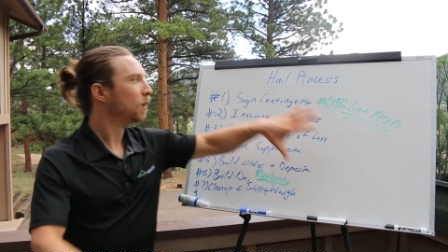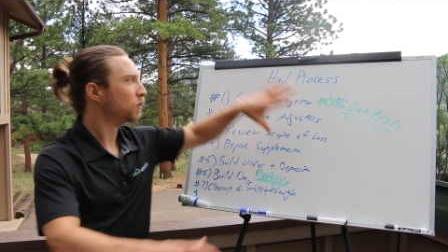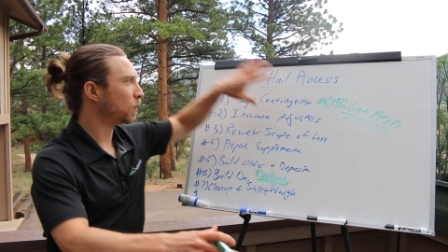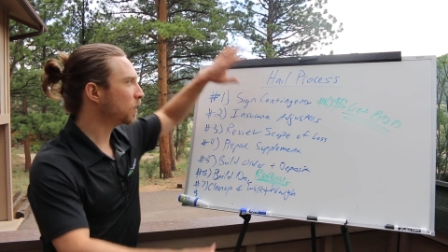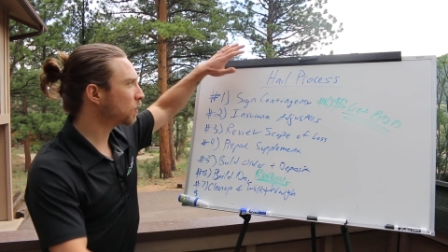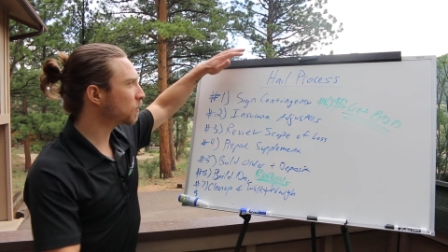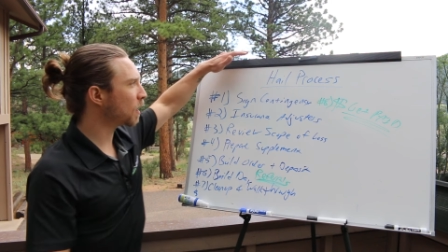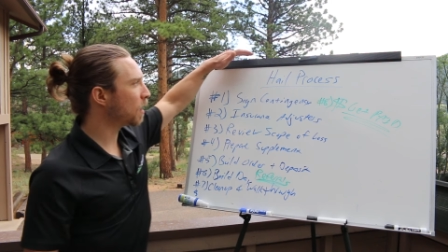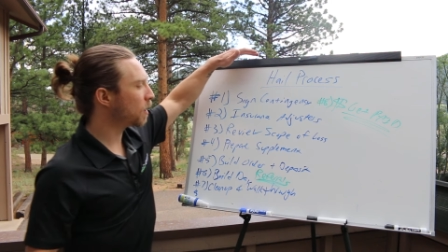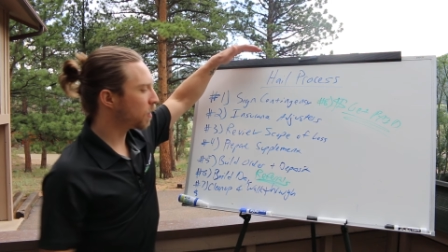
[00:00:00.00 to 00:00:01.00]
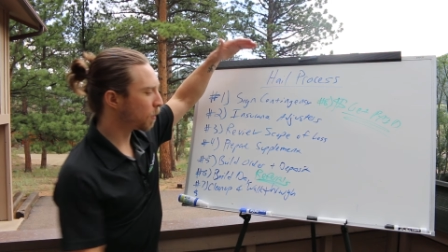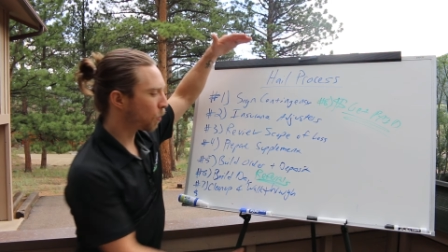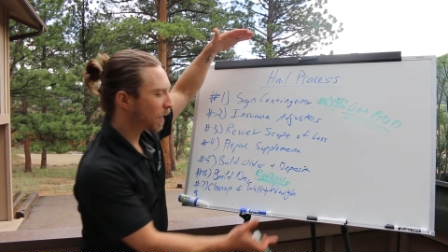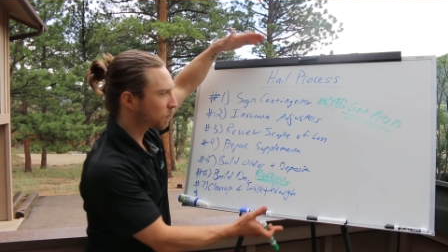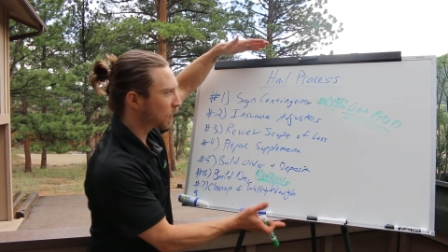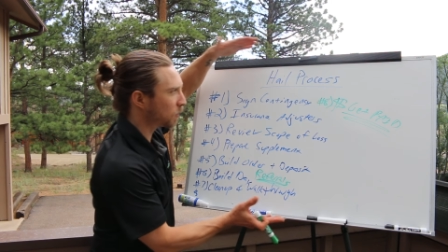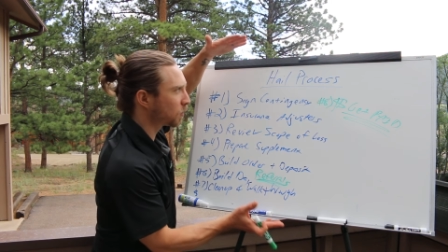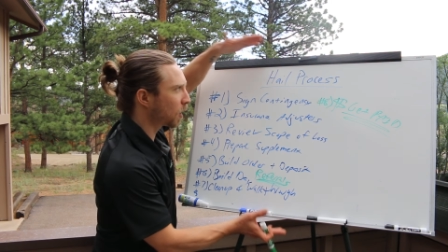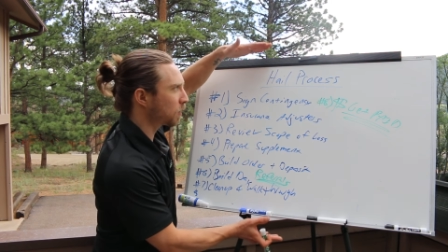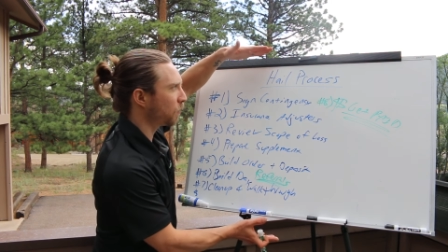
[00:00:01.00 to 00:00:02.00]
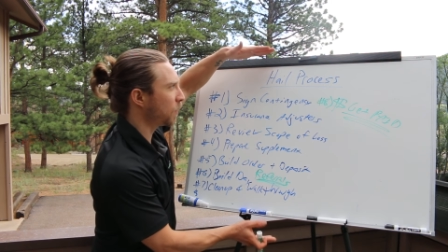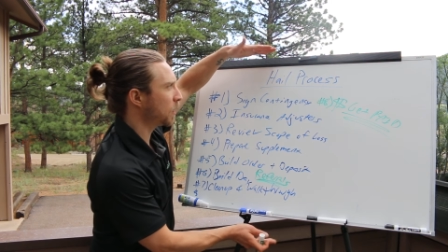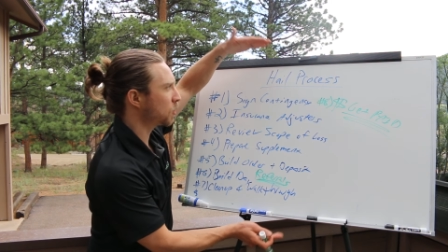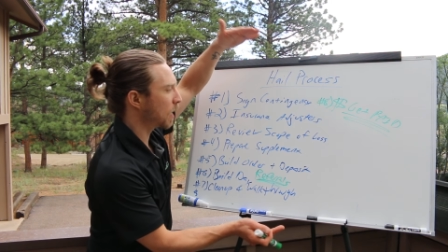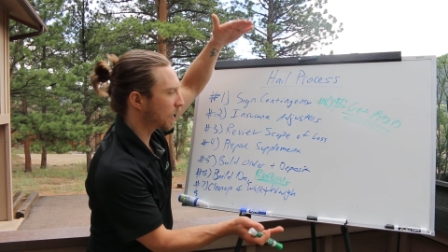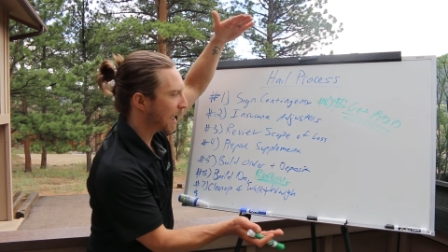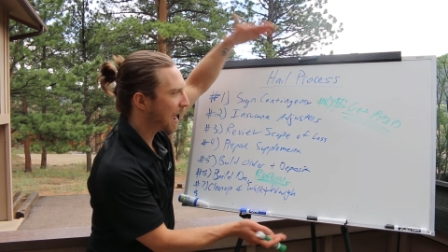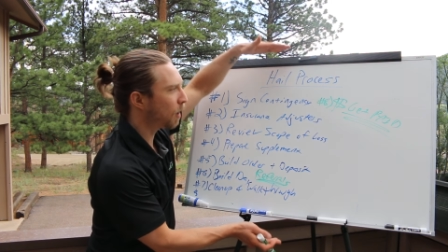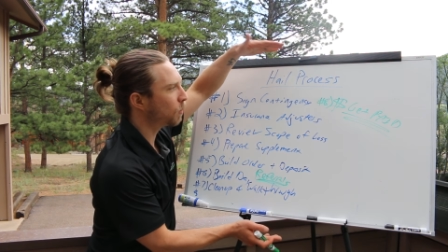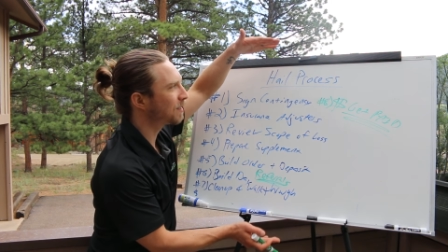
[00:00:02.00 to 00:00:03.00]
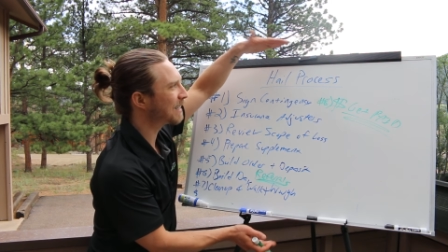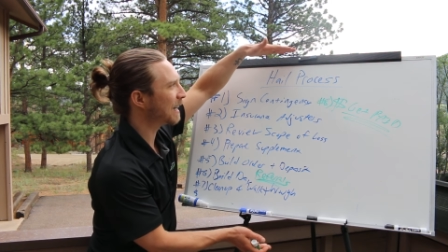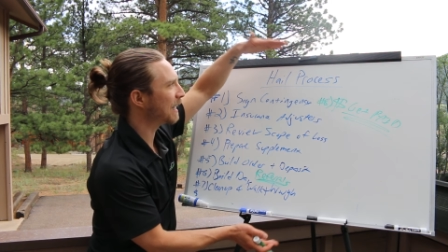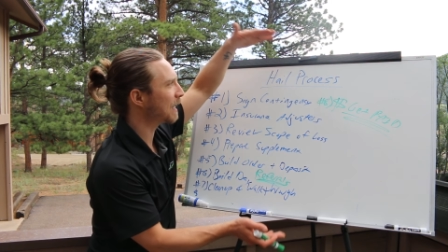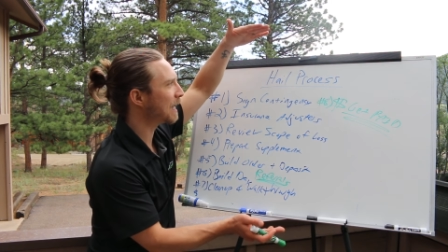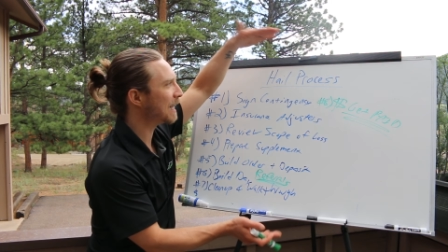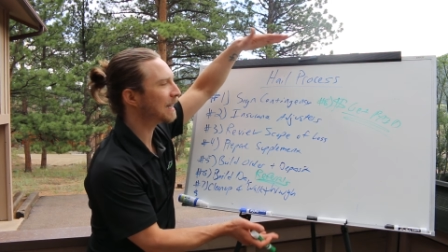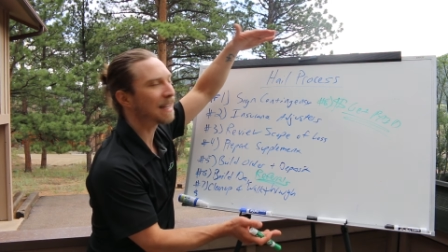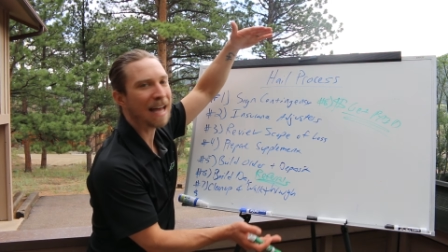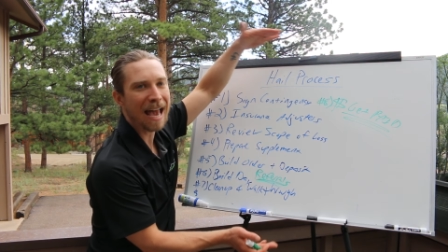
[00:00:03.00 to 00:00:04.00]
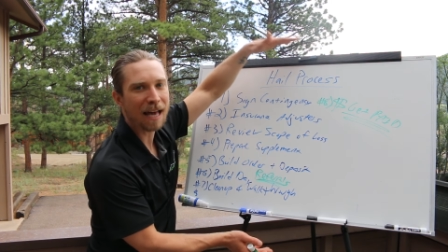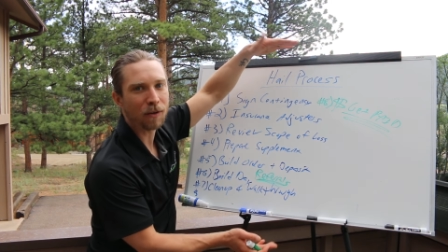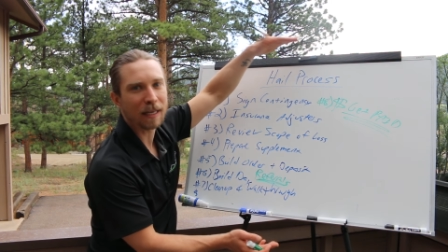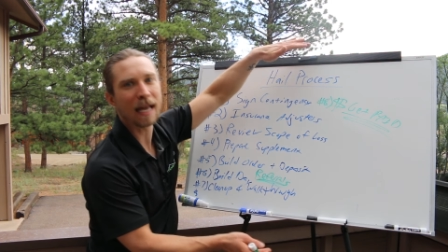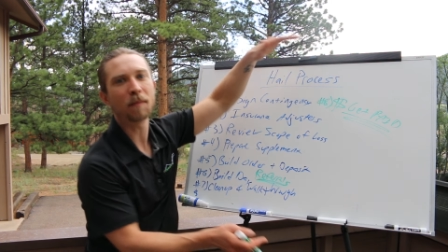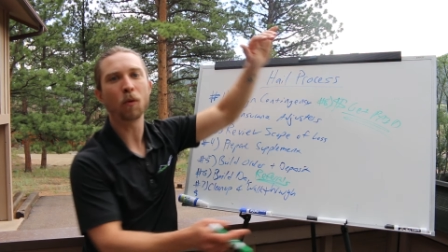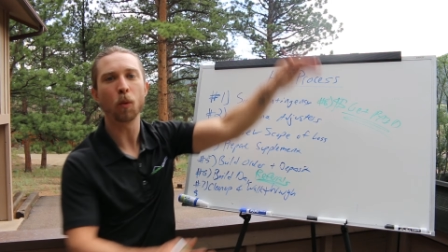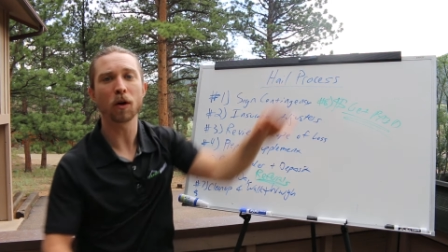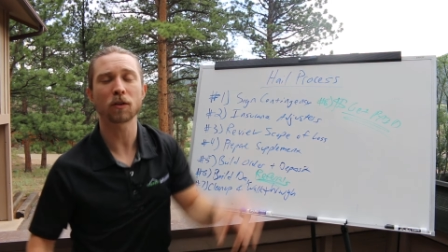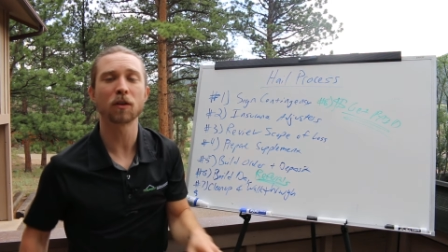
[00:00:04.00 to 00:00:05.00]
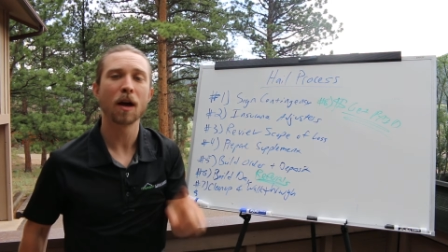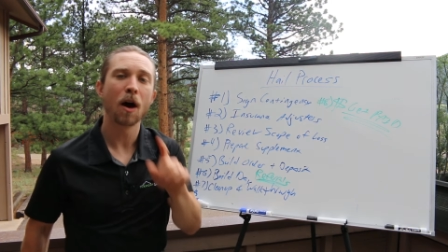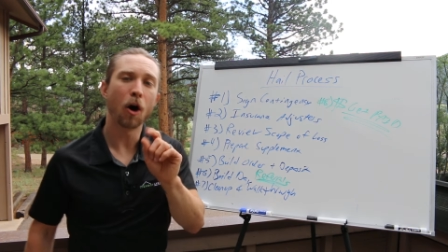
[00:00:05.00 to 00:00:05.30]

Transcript: So this is the process start to finish on how selling in the hail game works.